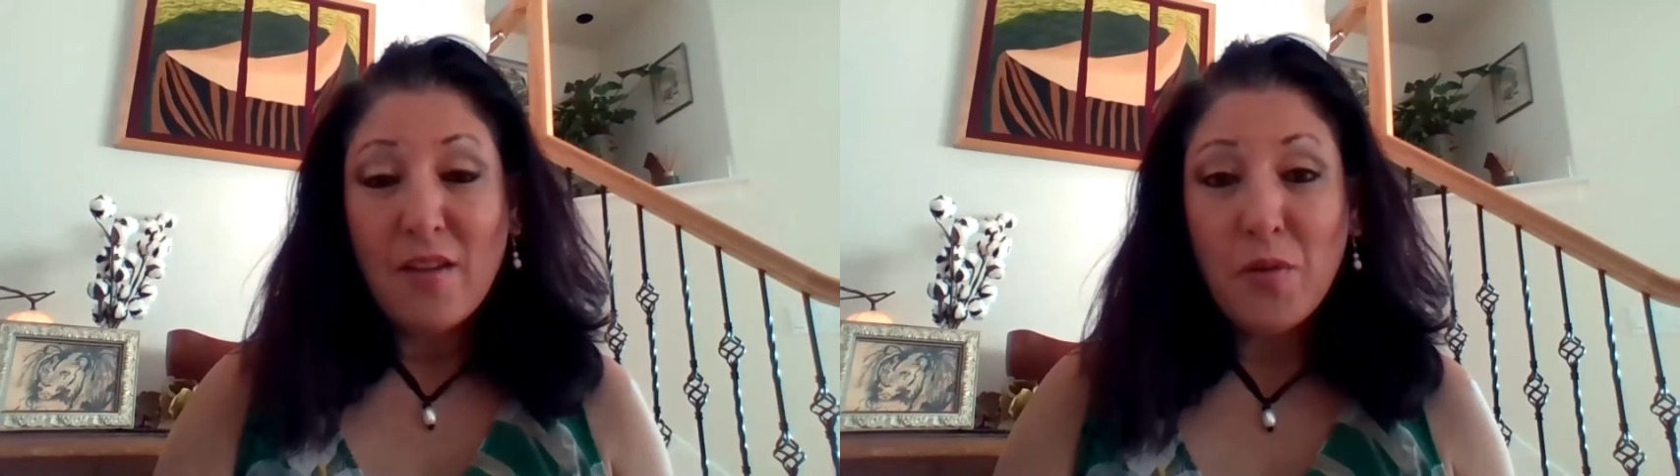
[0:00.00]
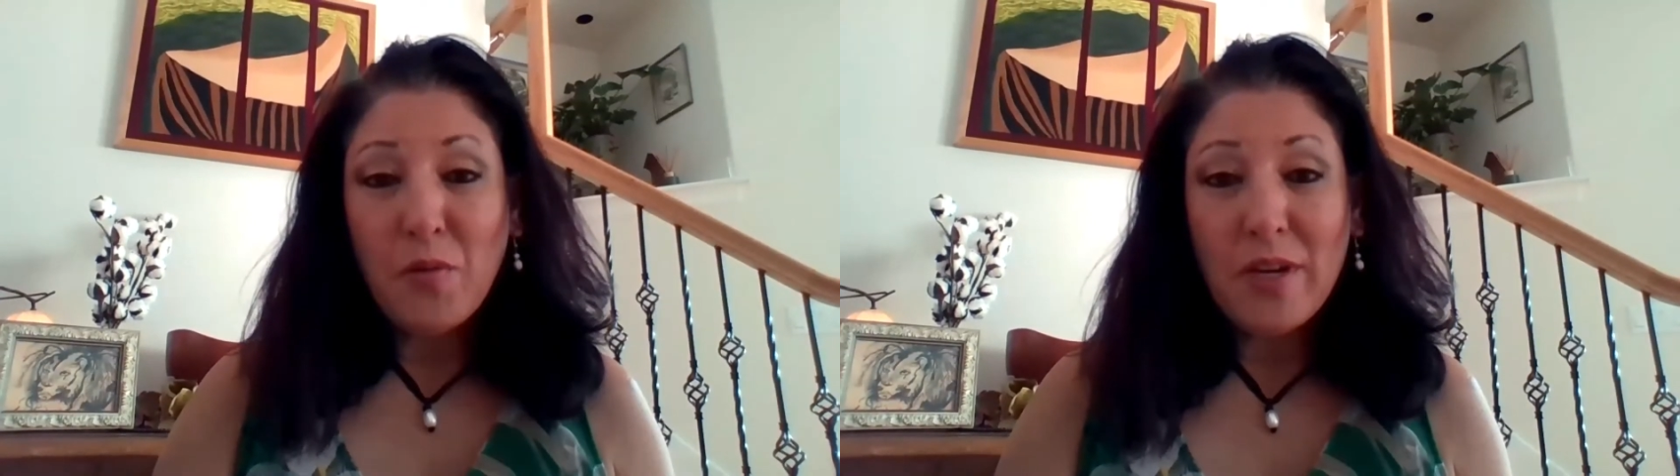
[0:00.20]

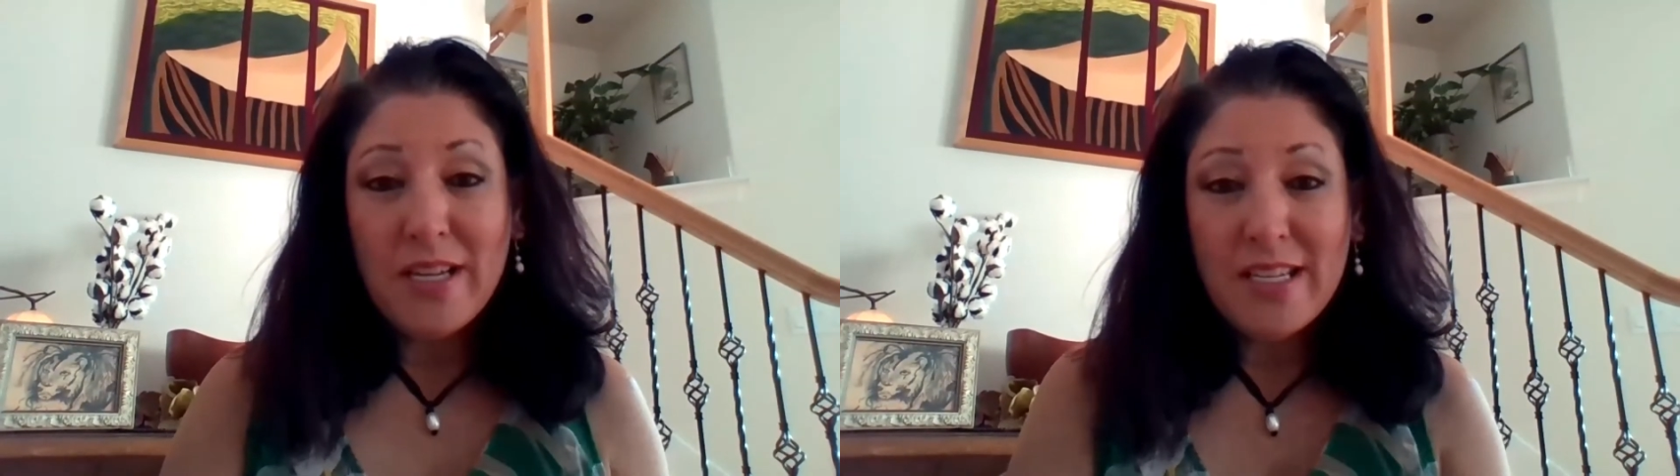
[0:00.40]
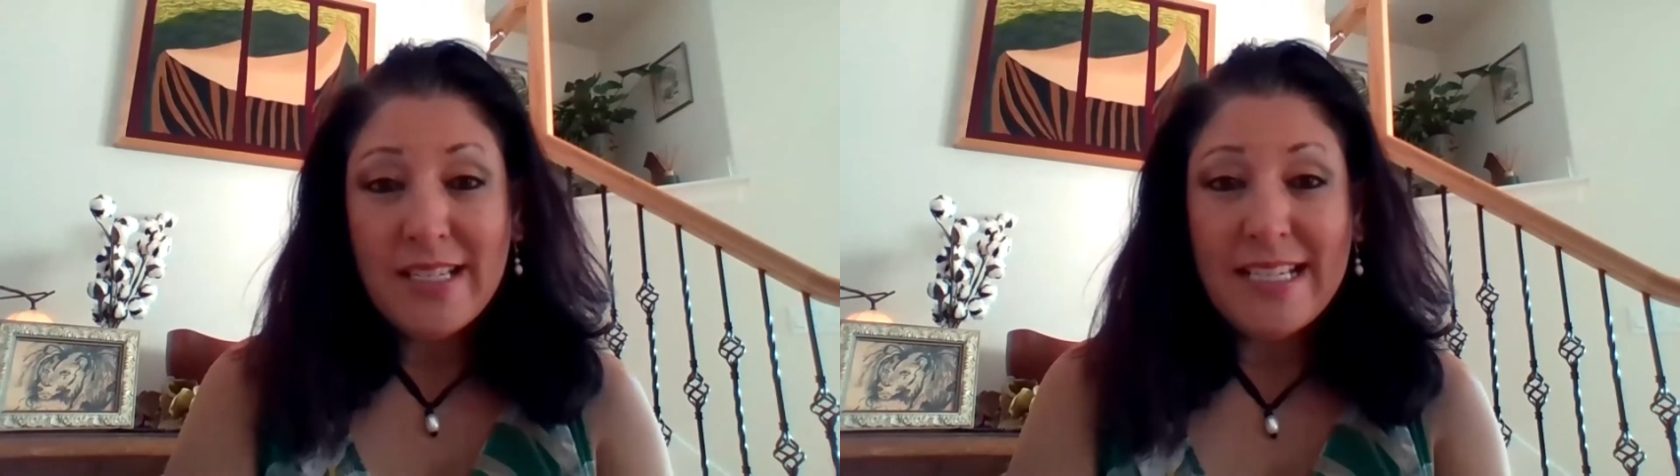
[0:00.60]
Hey
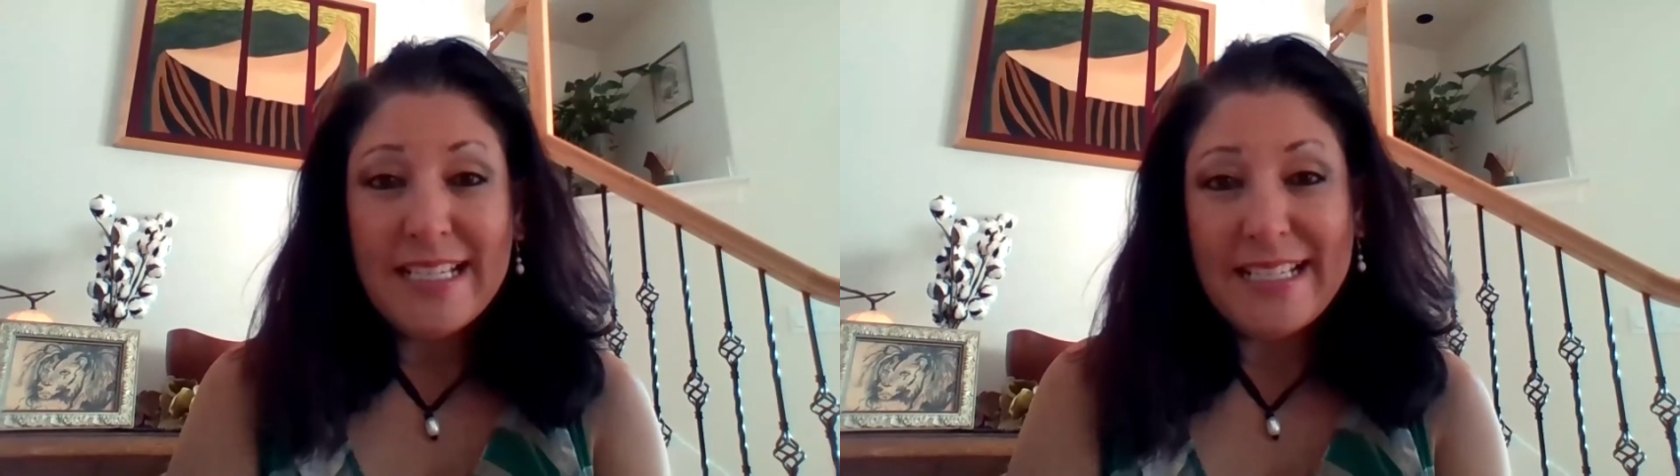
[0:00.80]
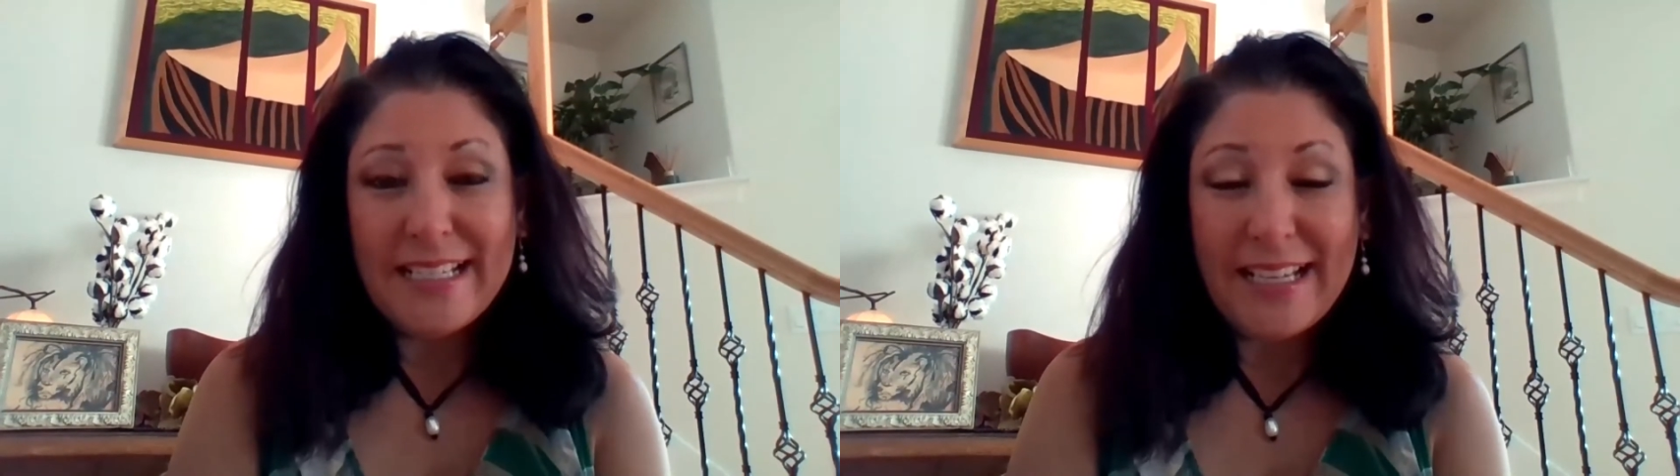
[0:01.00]
everyone,
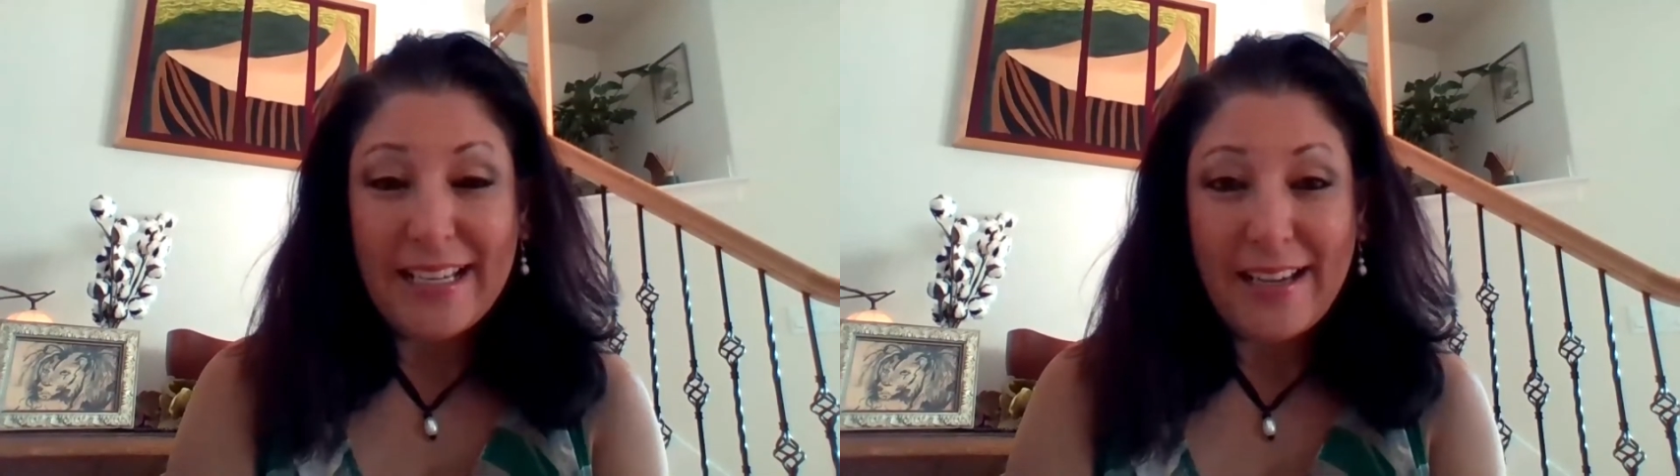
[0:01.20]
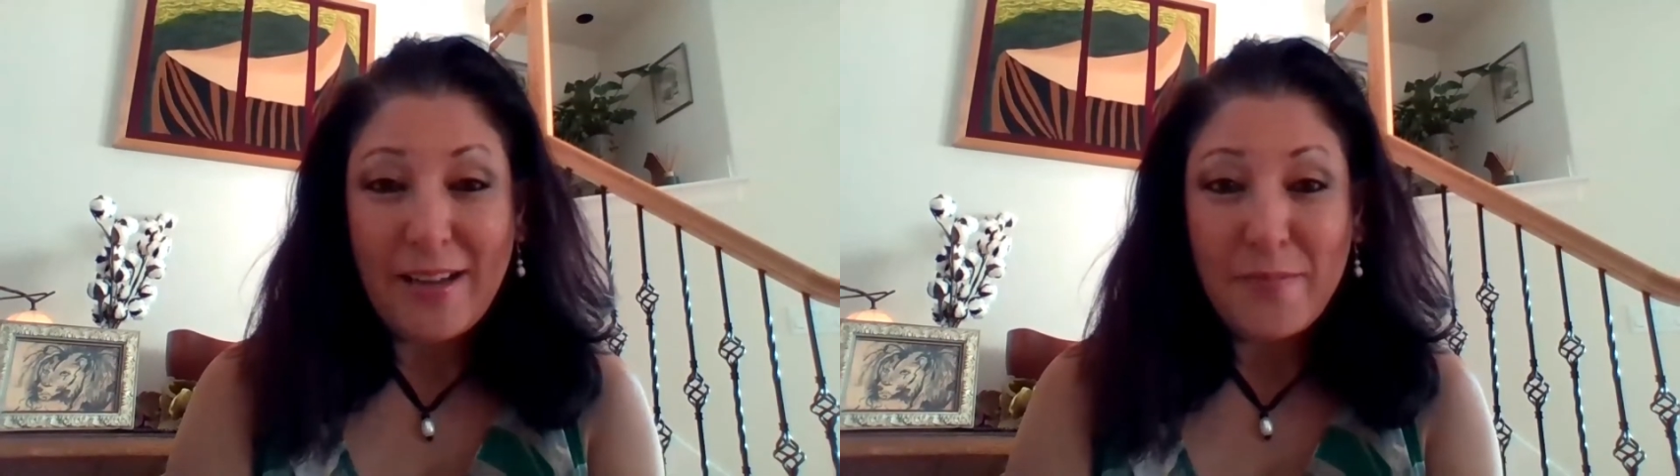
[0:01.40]

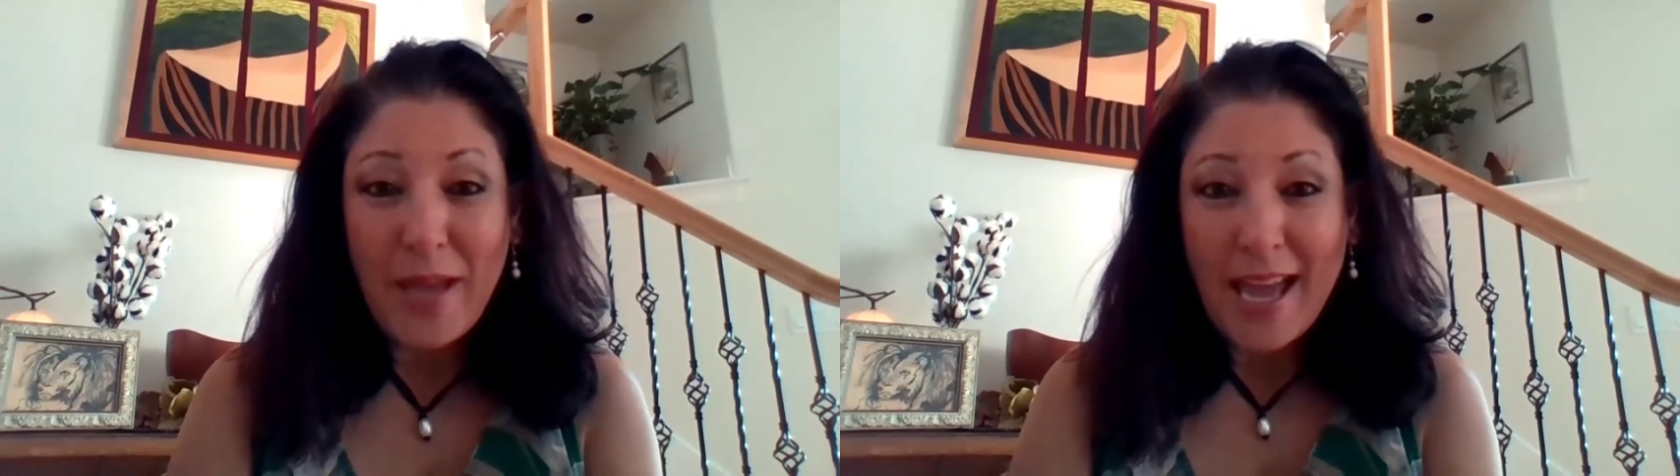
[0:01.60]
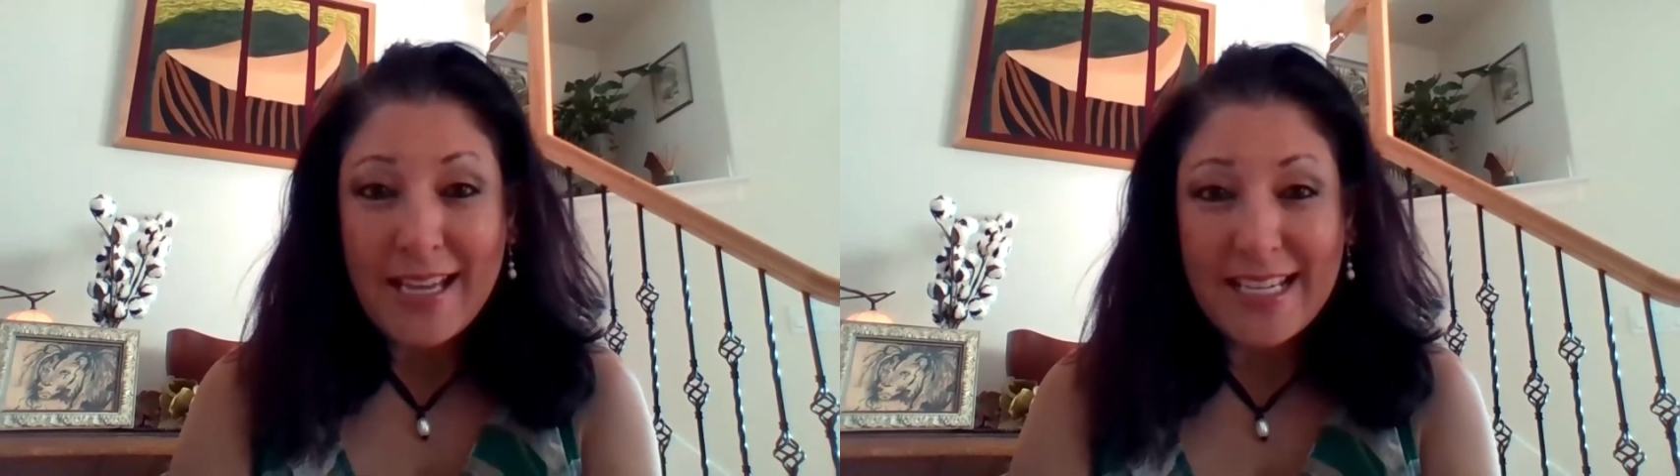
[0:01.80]
I'm
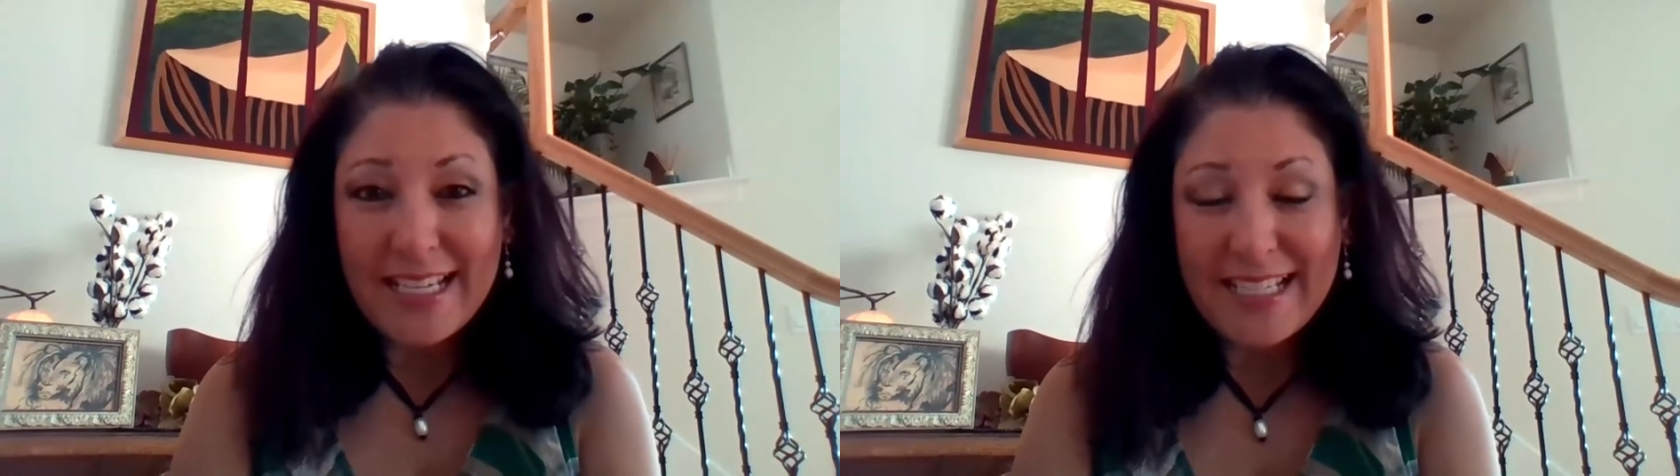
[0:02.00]
back.